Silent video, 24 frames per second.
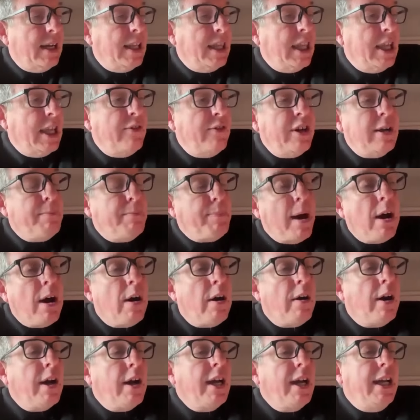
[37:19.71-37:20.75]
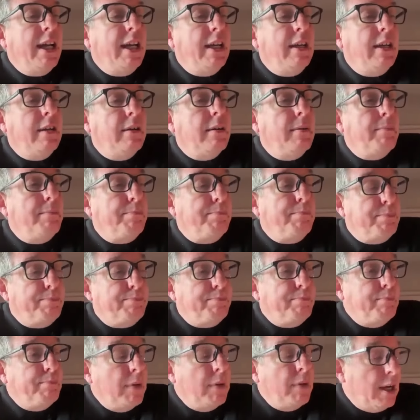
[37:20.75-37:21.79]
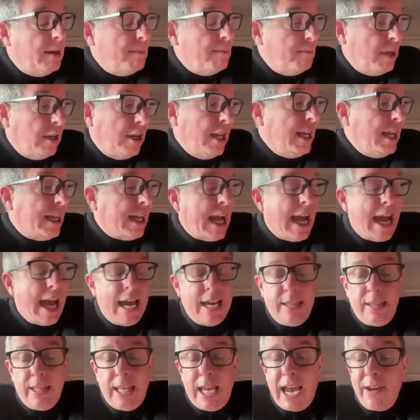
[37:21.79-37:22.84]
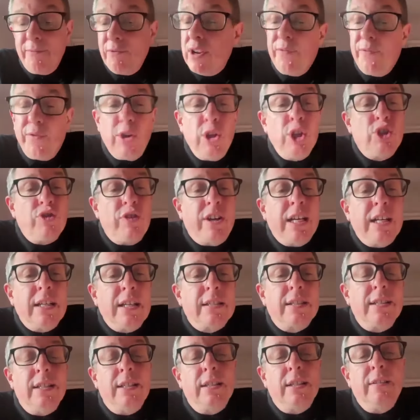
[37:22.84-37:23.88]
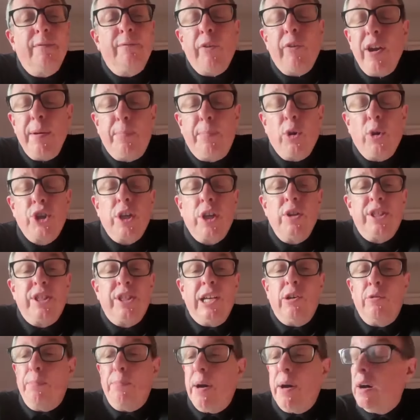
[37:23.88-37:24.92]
And they're in a bar in Munich and they're having a few drinks in the very posh hotel